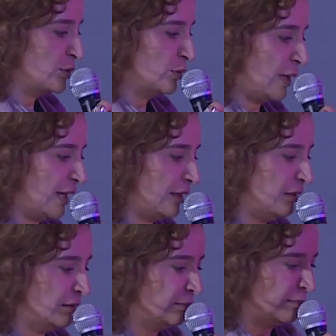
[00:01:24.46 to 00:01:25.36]

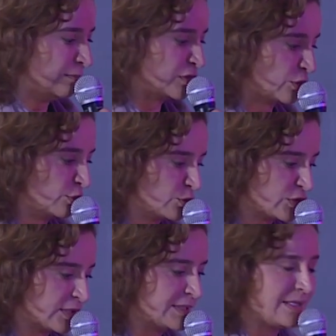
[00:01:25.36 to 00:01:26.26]
UL Solutions